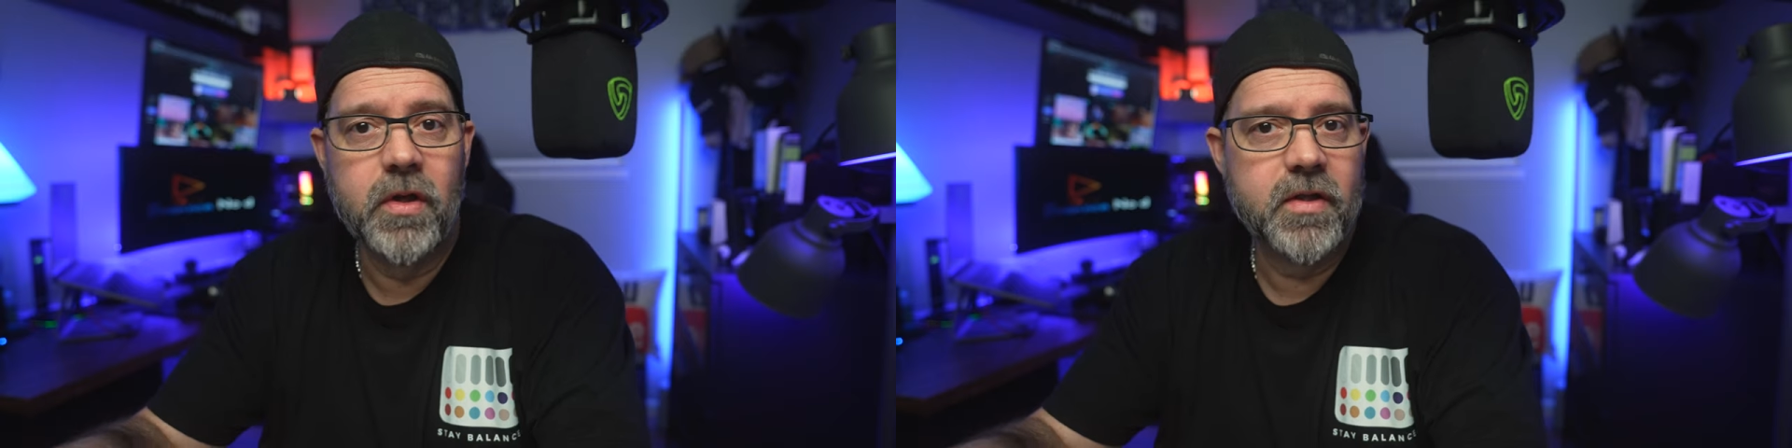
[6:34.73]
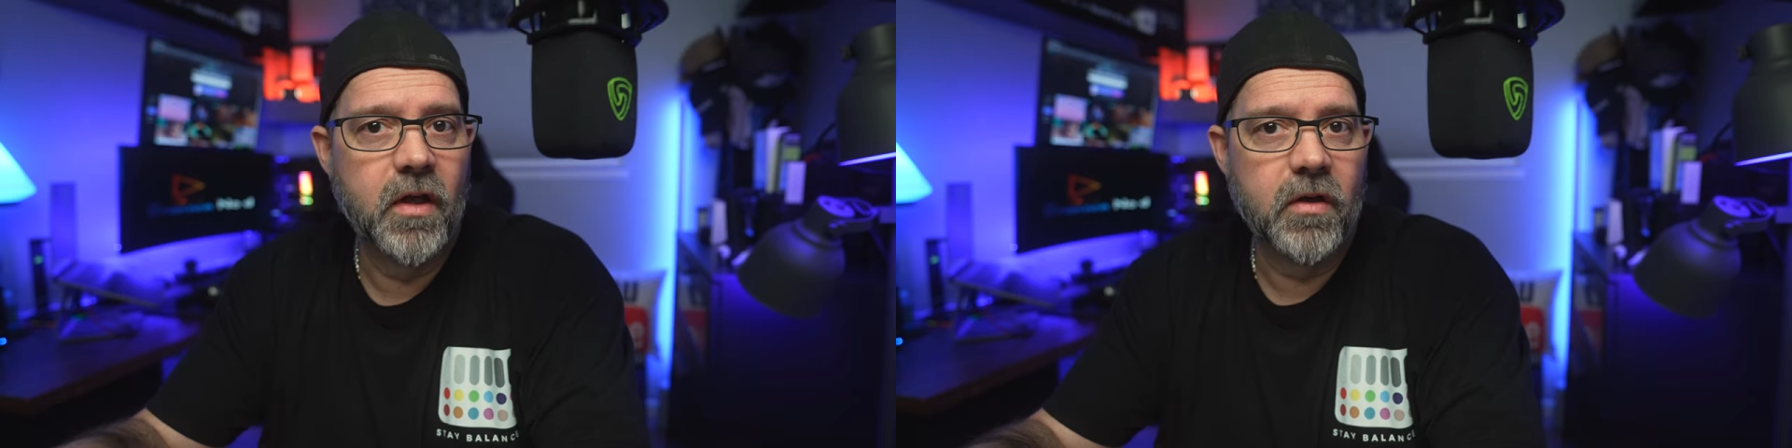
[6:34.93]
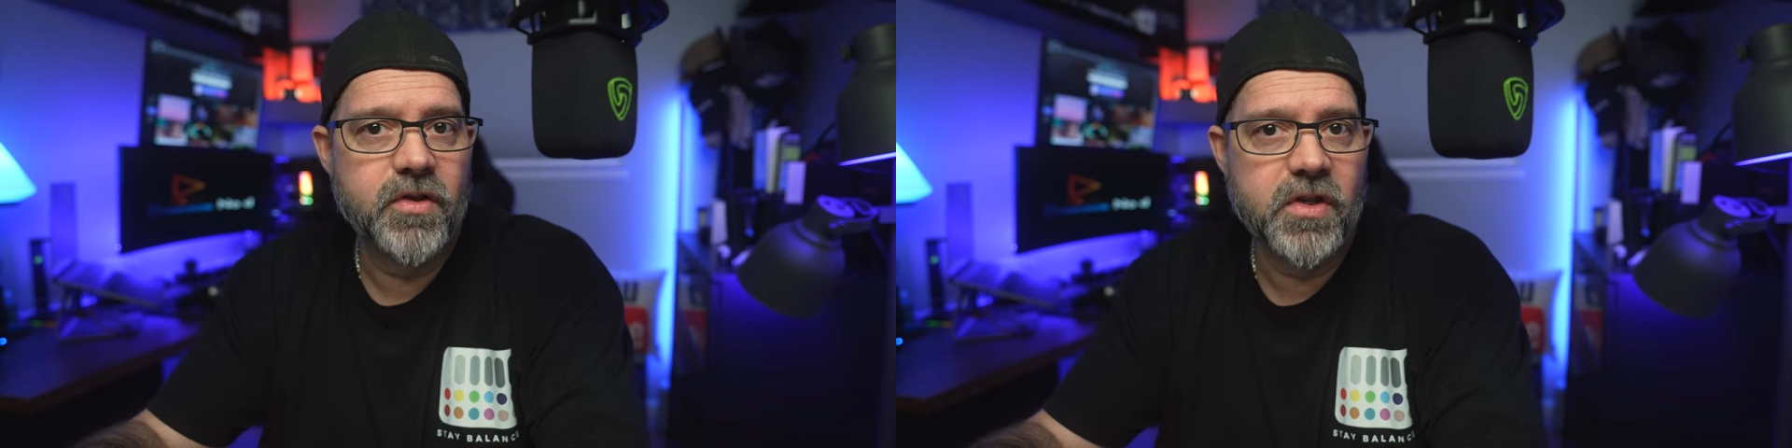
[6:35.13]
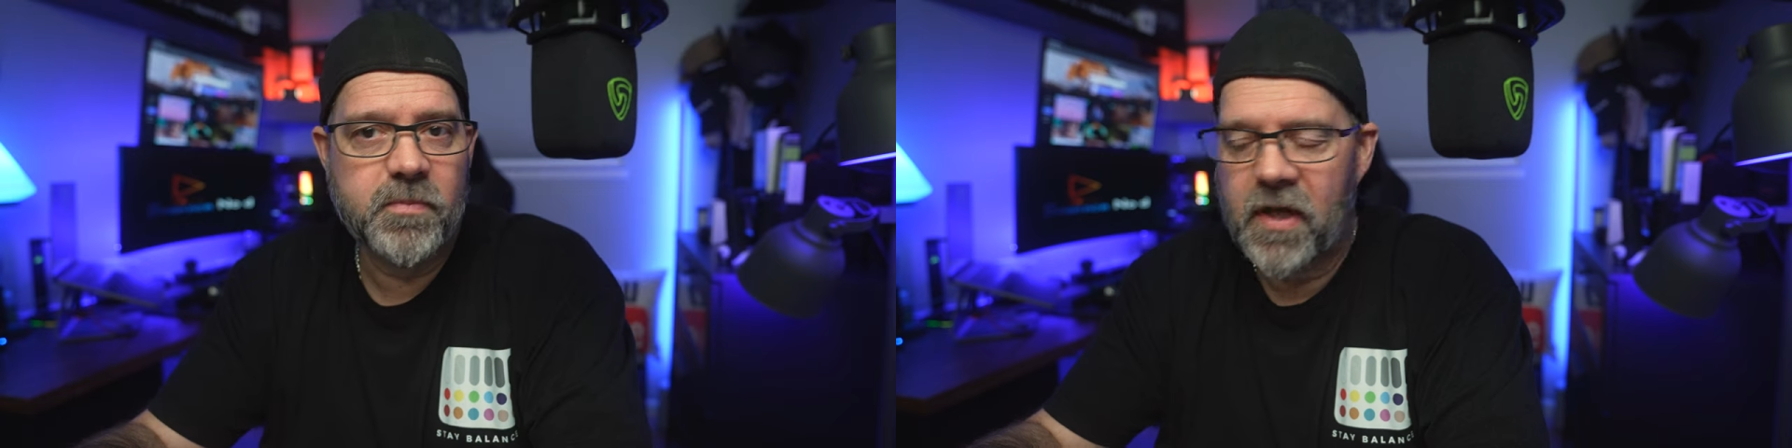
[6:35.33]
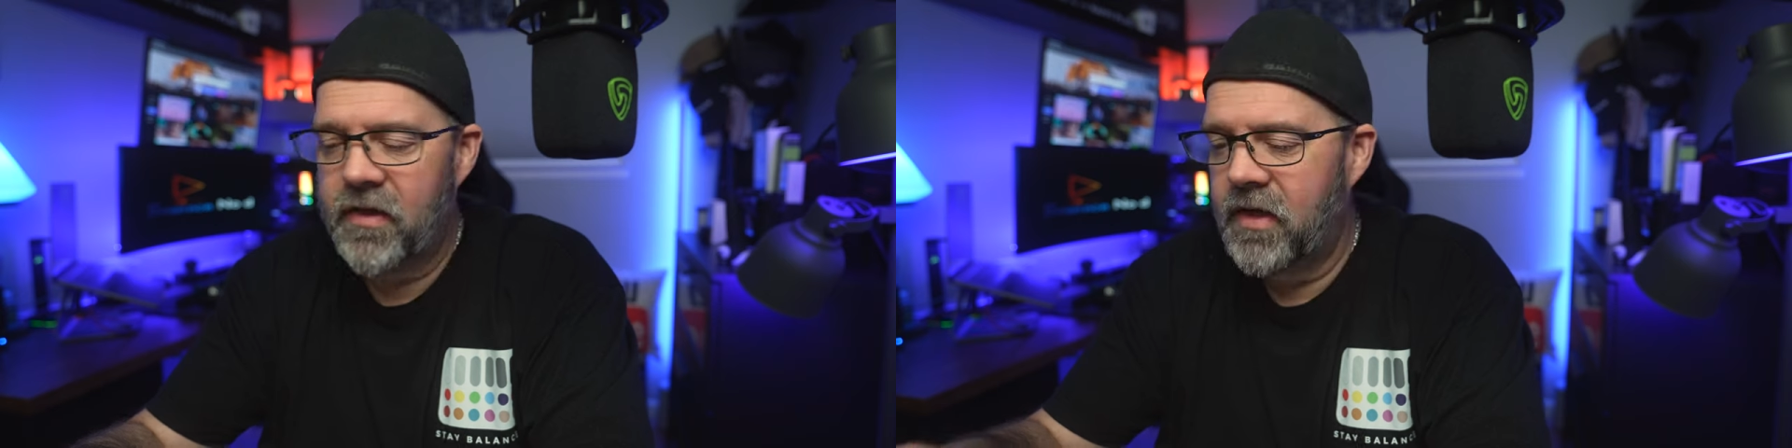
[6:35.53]
can tell
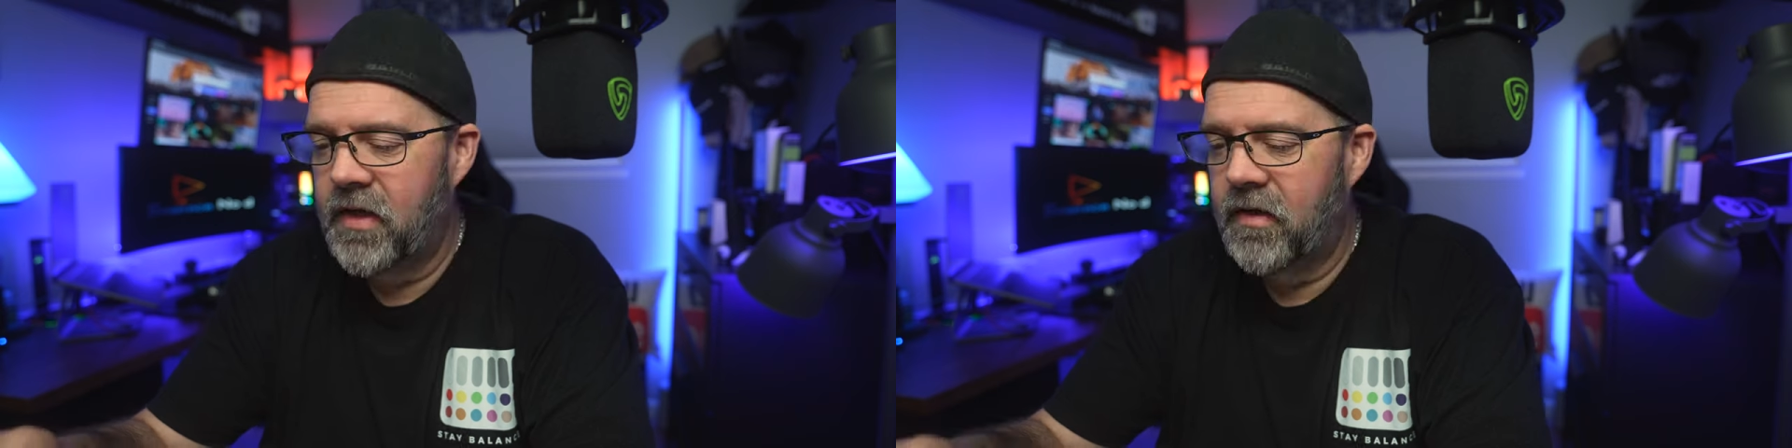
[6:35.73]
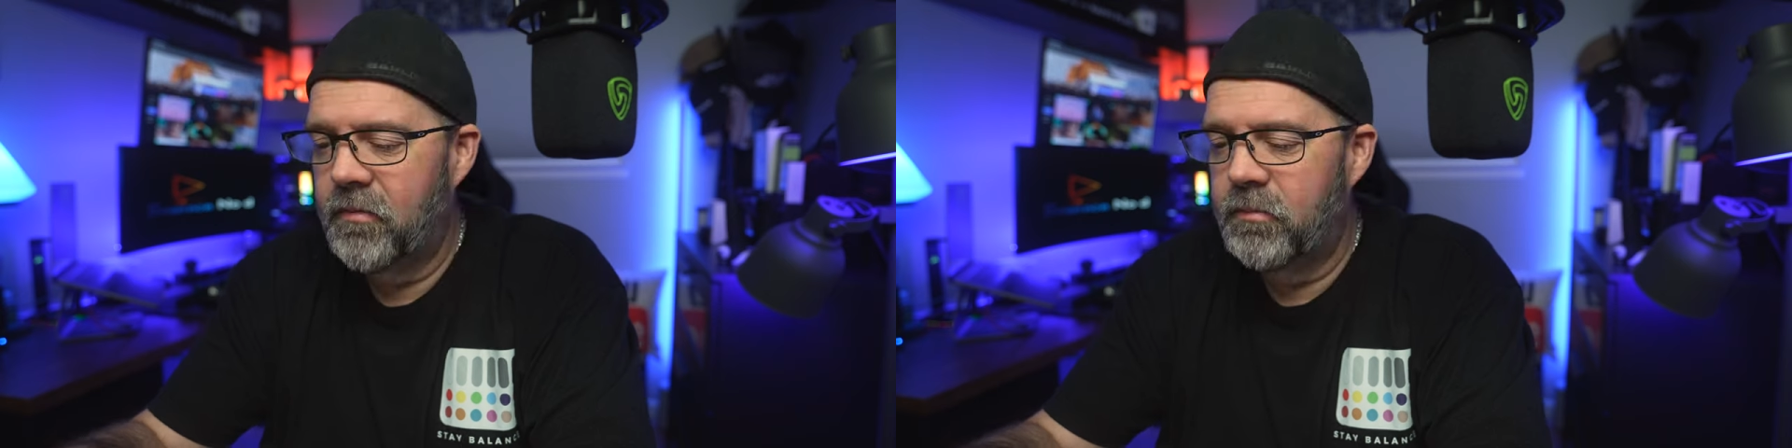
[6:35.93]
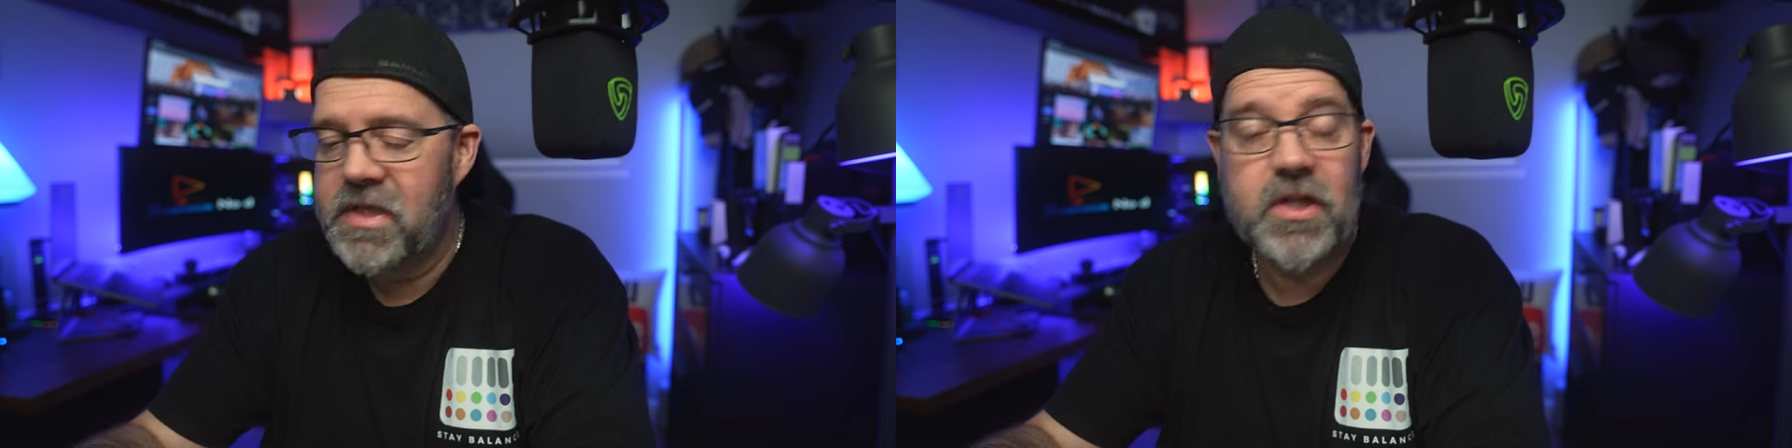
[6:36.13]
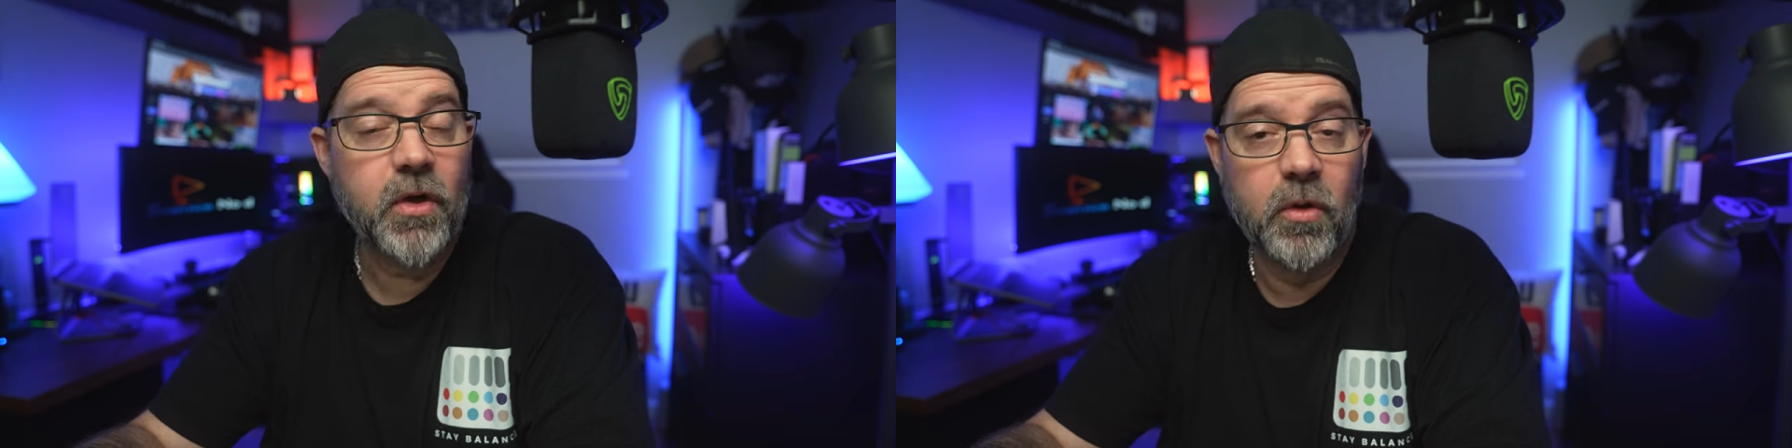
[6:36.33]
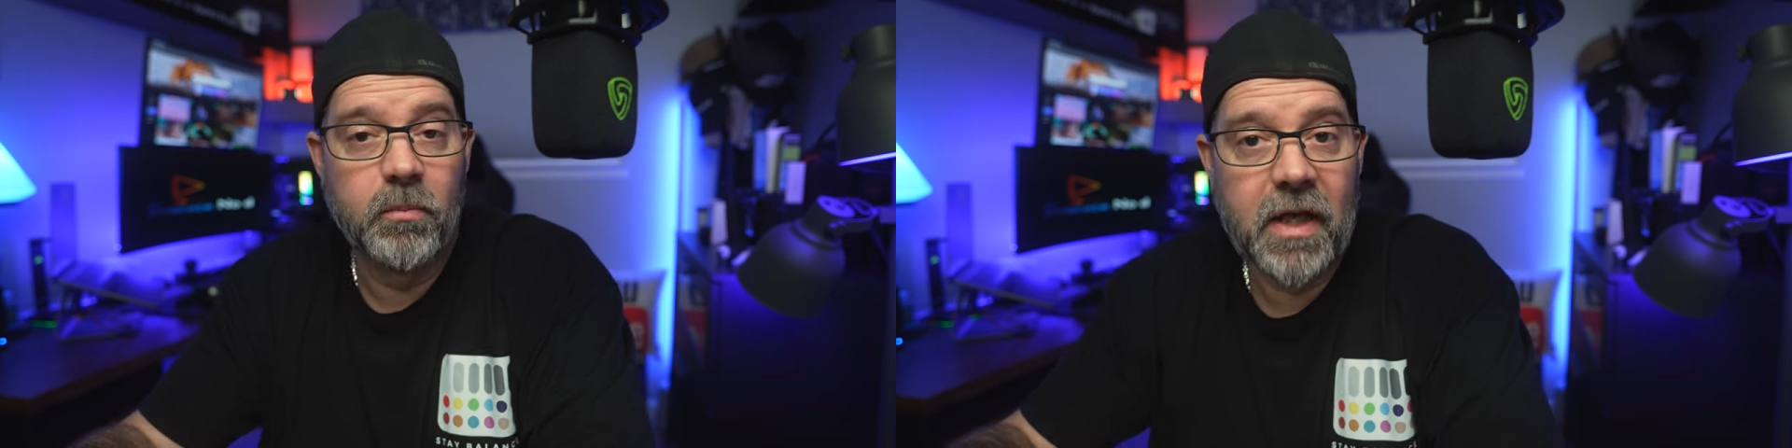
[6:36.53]
just by the
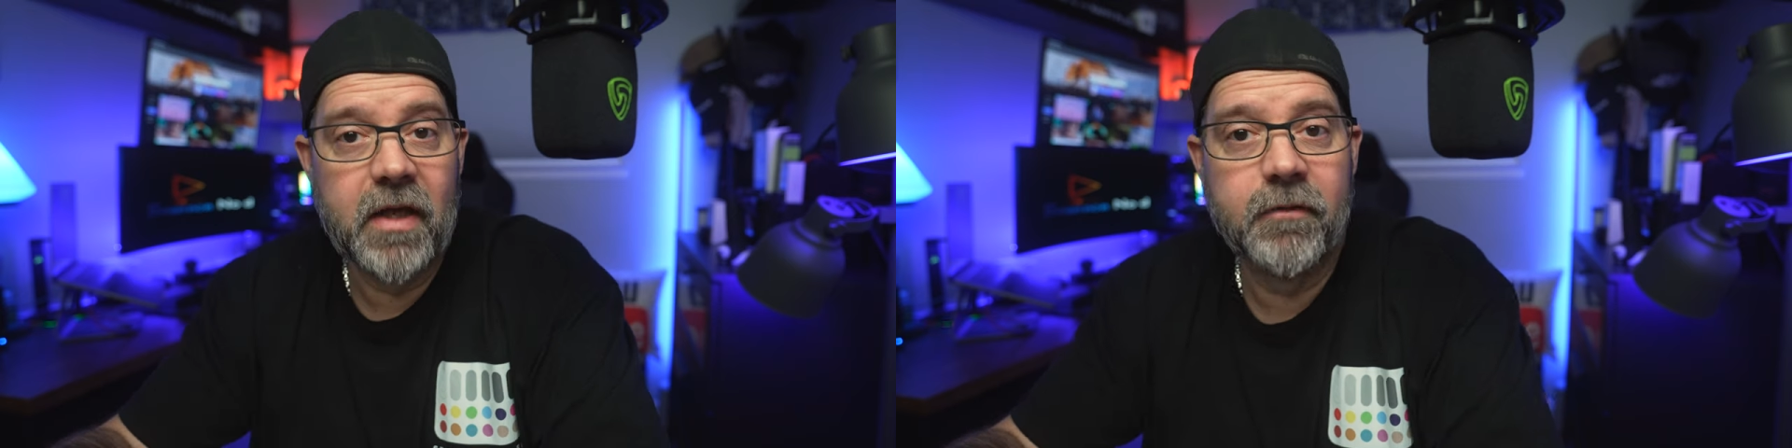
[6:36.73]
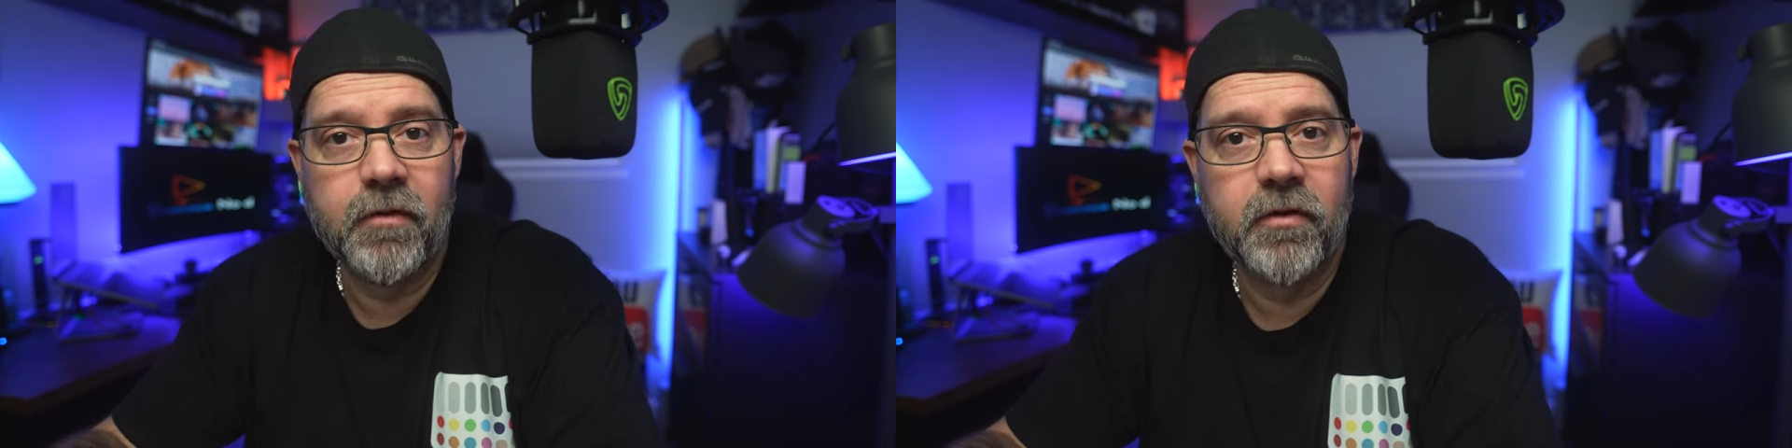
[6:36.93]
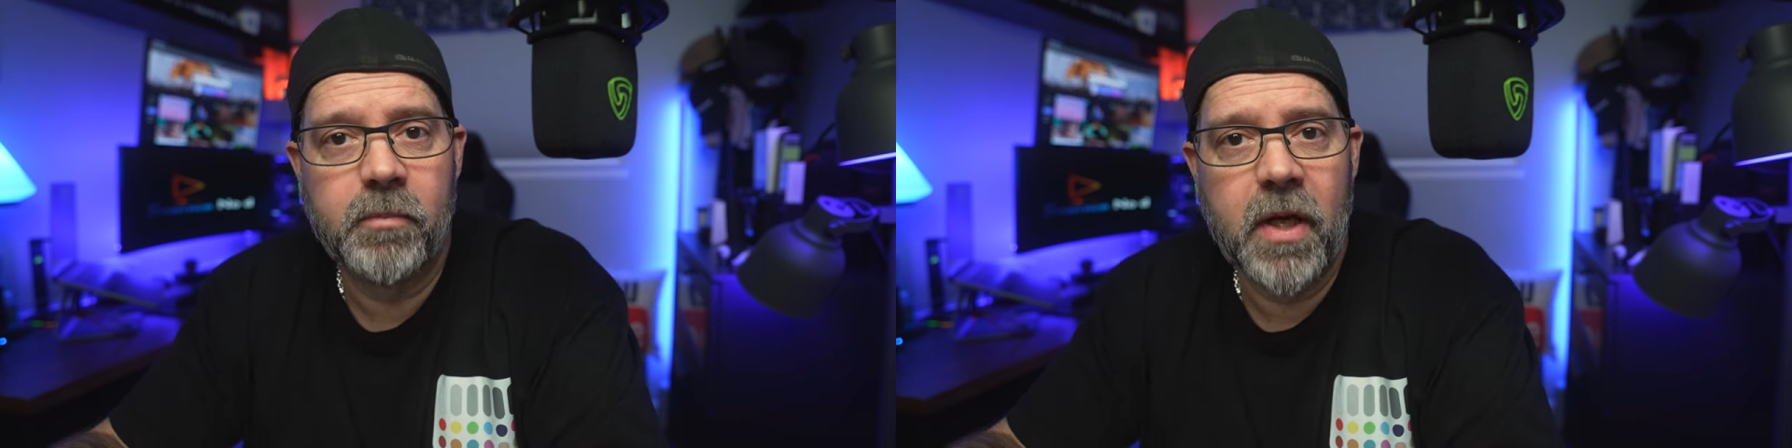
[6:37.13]
material made for this